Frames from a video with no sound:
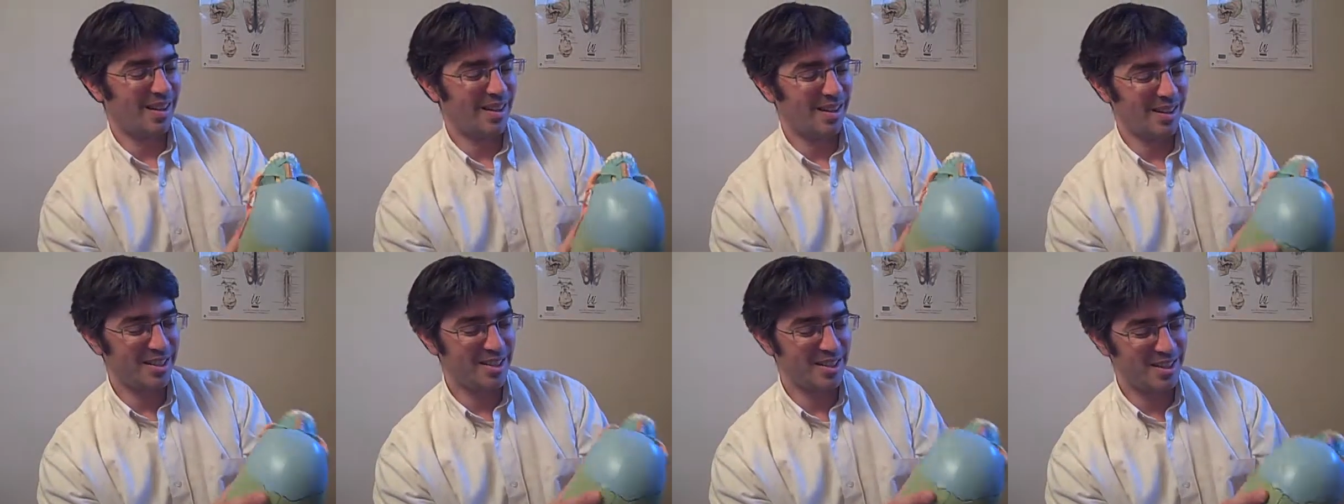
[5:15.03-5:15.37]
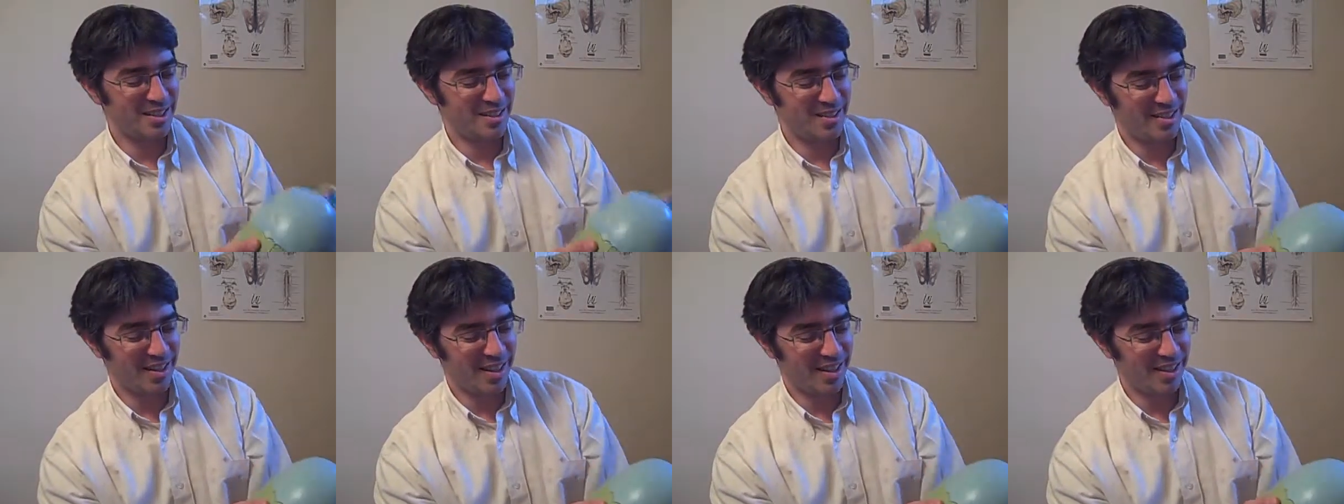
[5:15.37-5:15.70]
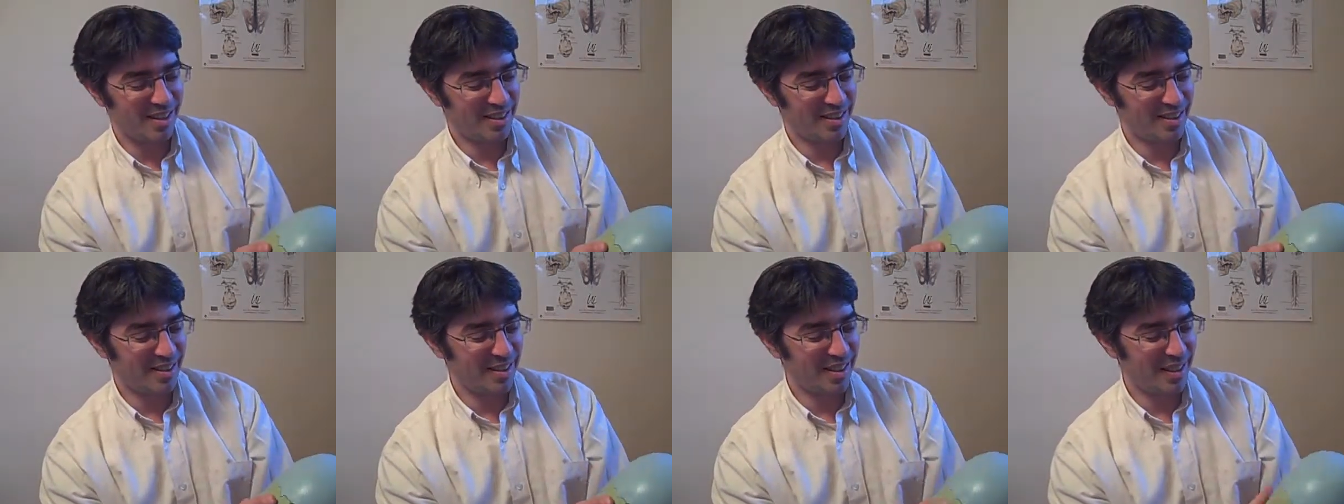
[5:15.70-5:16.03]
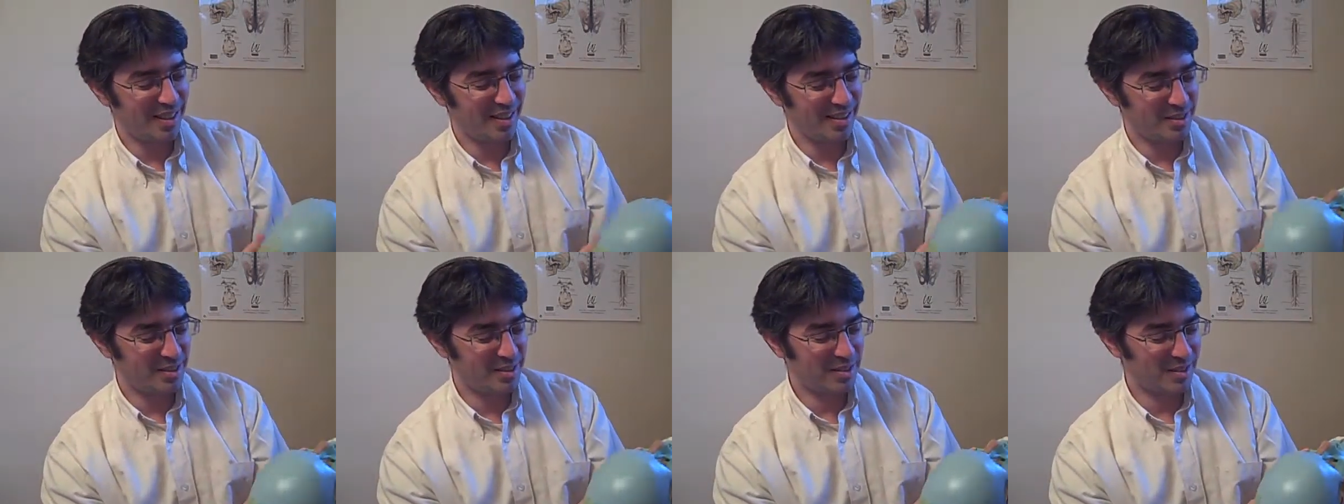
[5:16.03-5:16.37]
I'd say
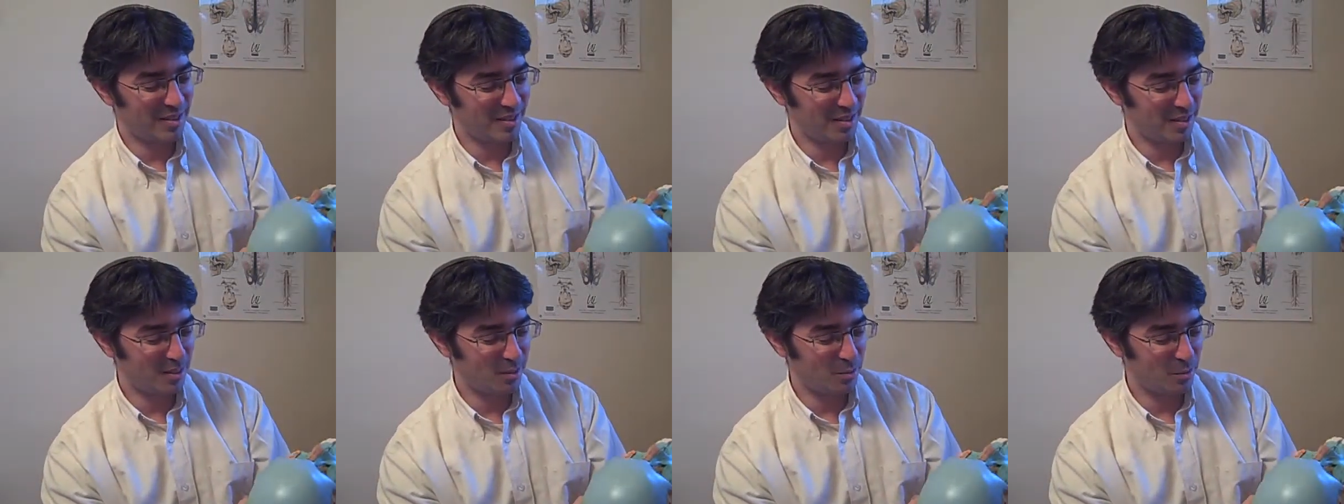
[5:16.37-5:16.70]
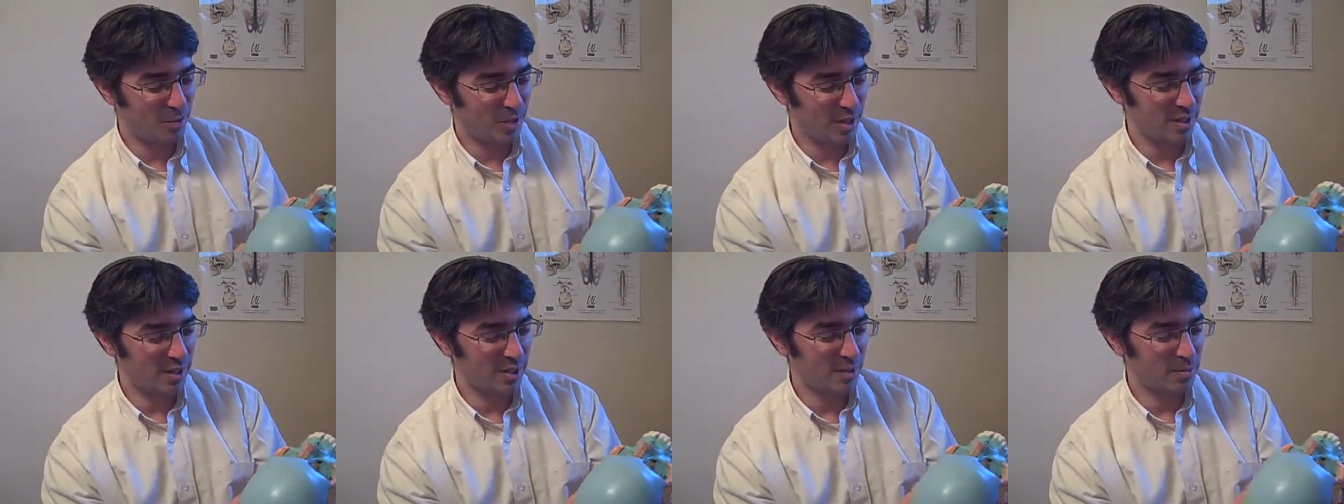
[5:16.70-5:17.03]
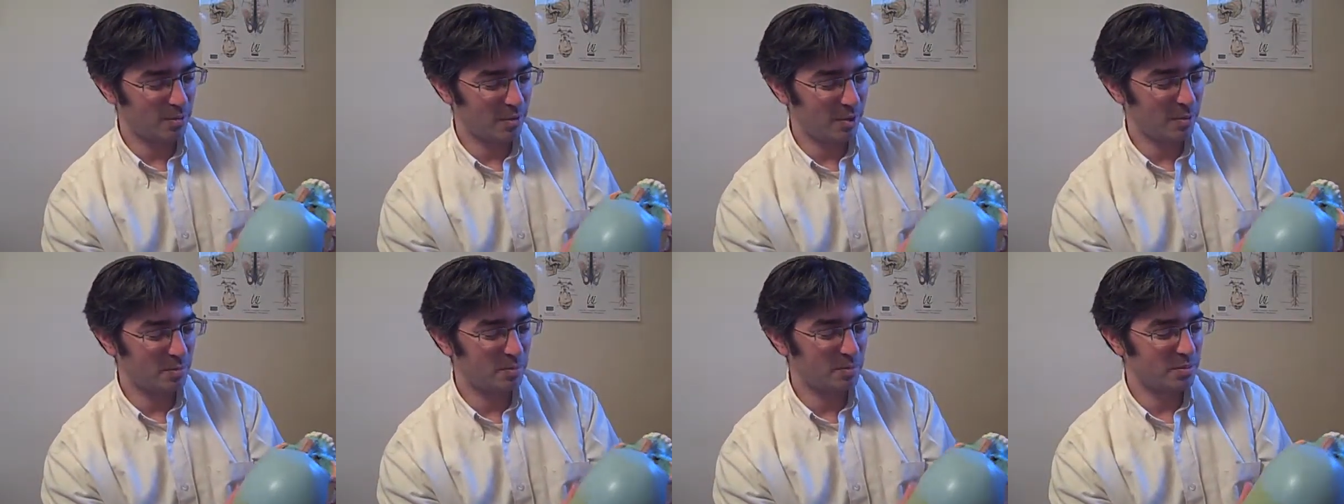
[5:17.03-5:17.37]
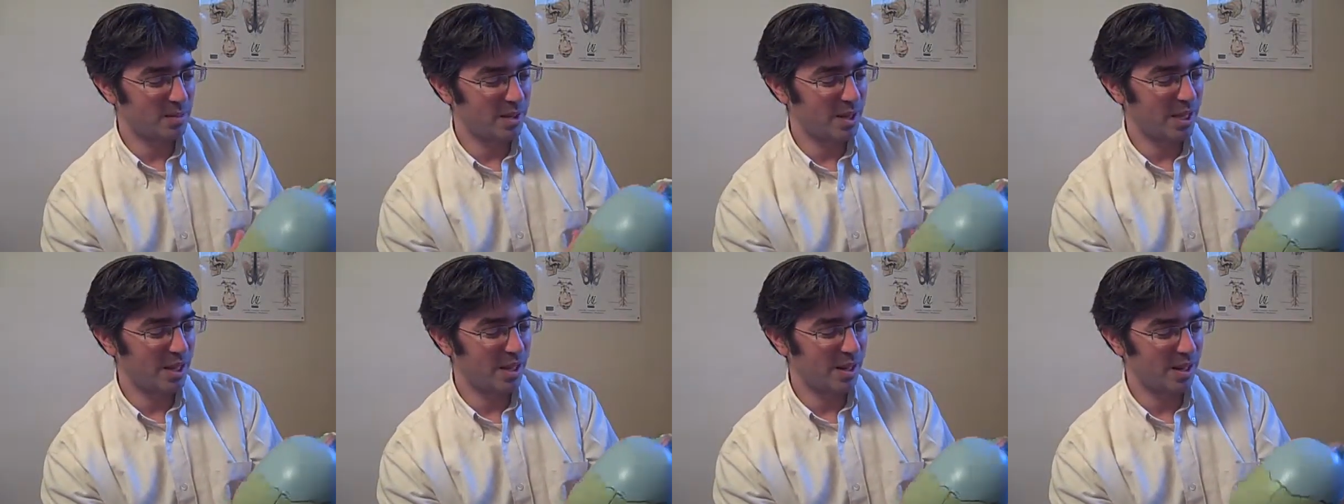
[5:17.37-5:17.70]
that one of the
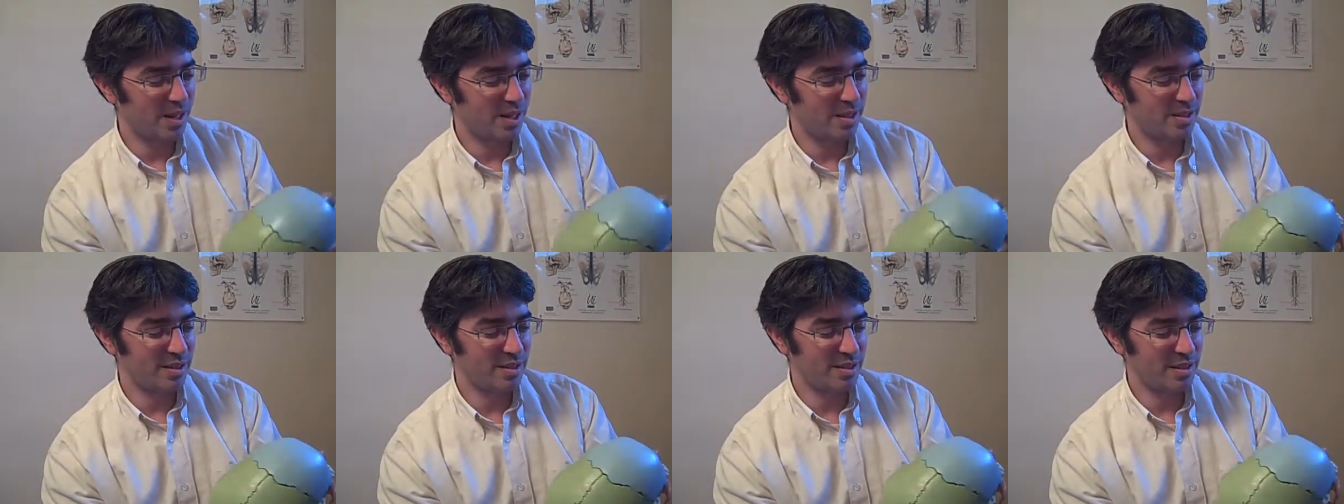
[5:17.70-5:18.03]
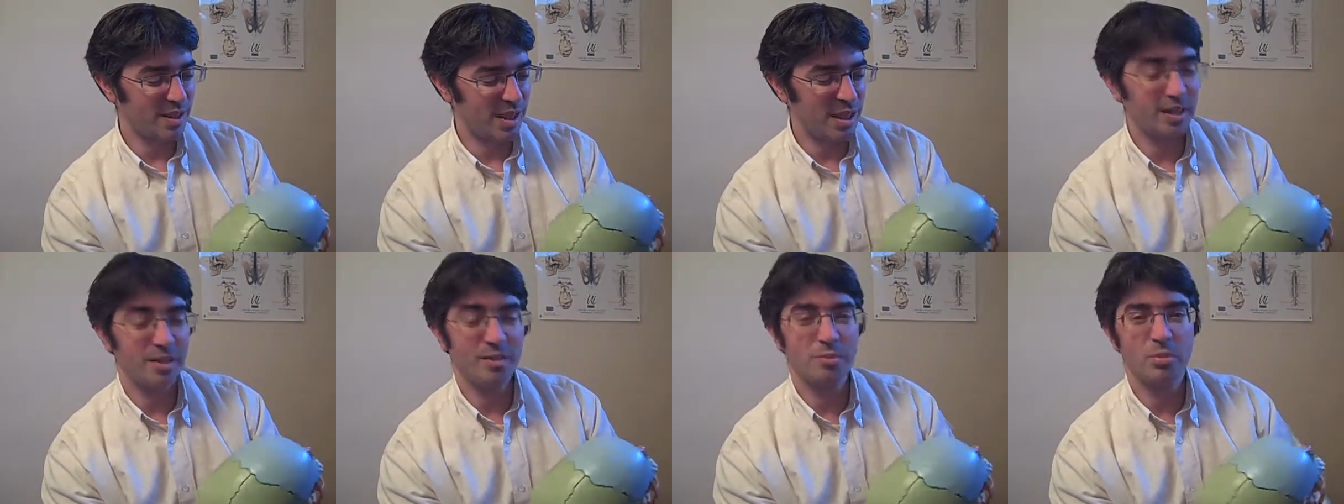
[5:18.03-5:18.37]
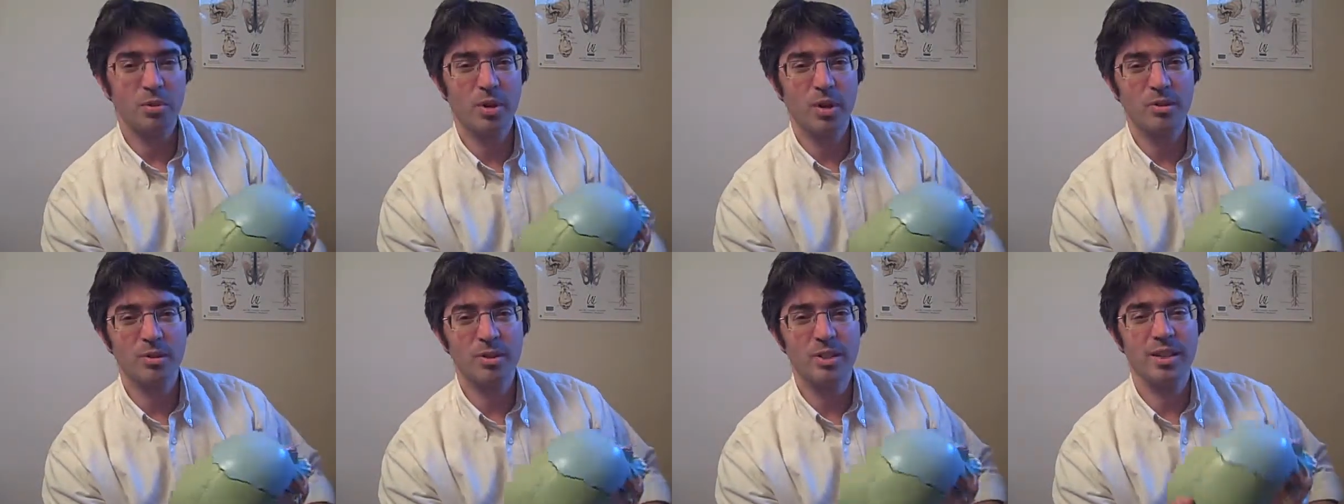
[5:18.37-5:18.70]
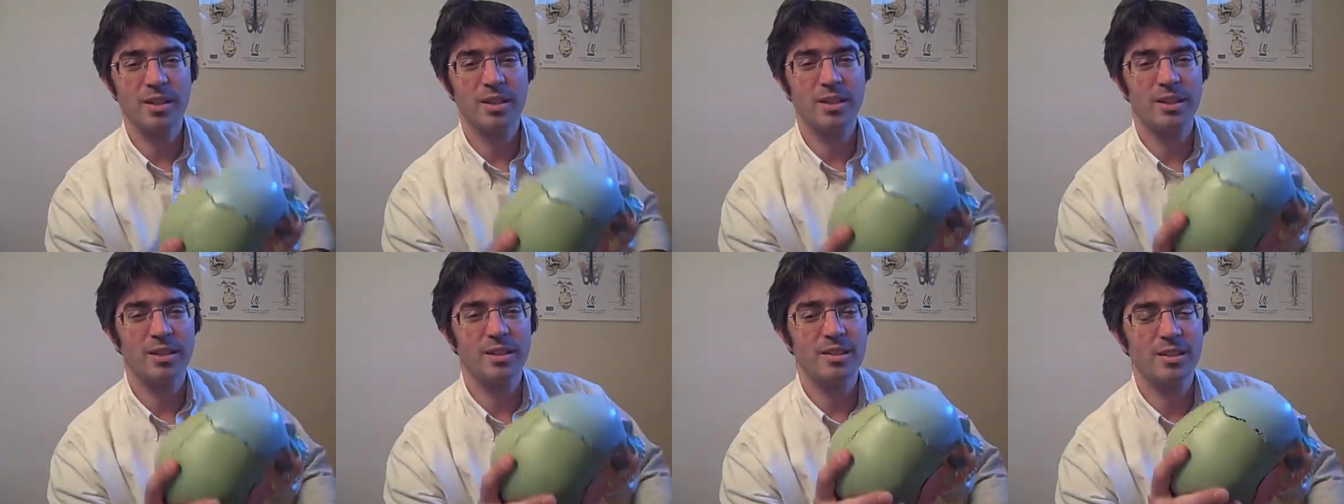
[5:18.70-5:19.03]
problems he has is lack of protein
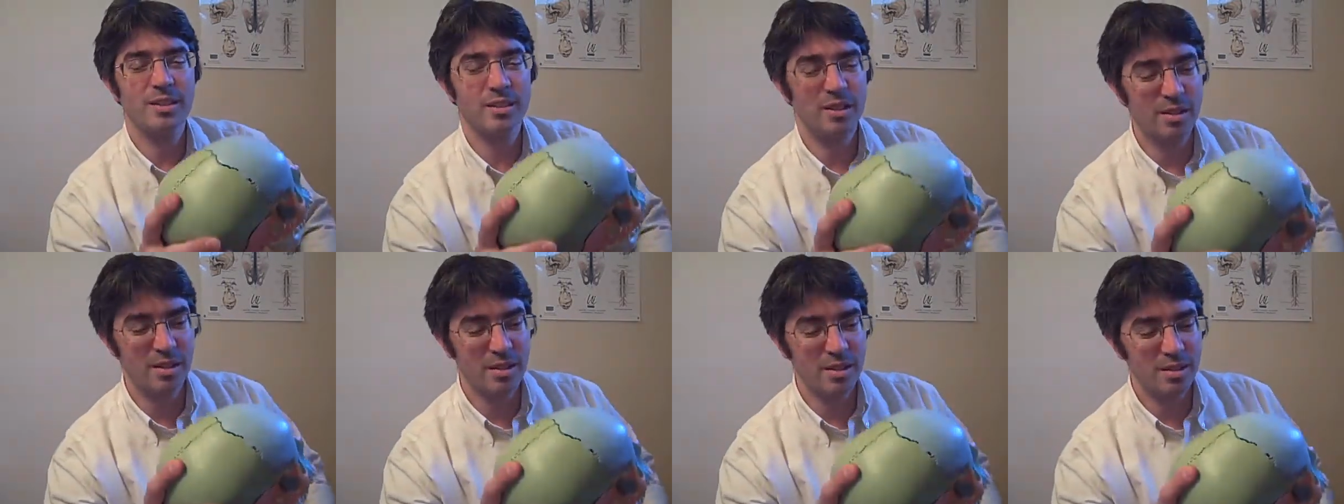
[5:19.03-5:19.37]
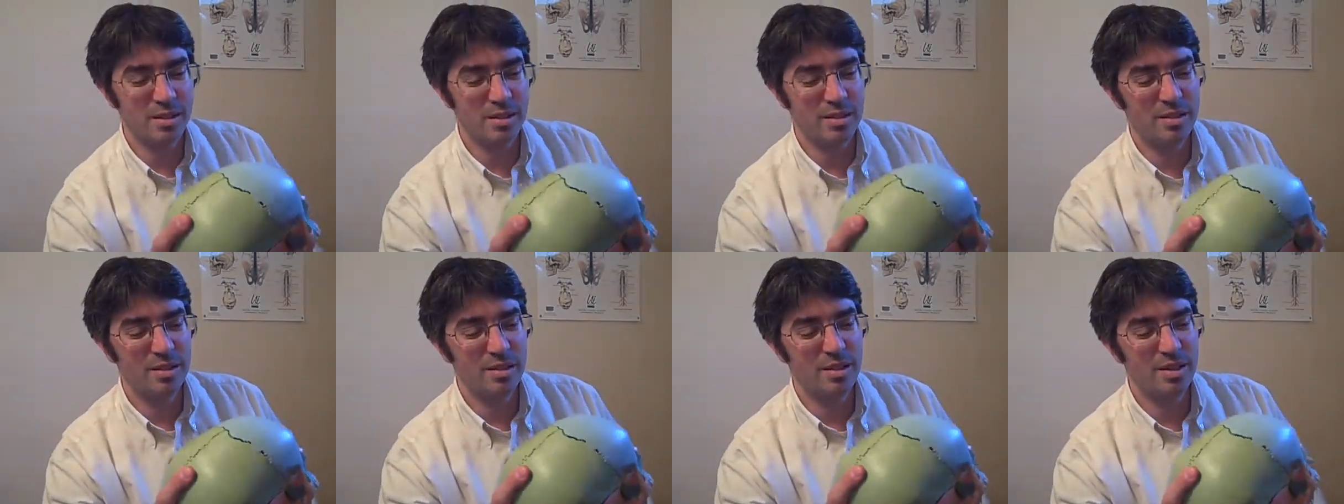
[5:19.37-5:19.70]
in his diet.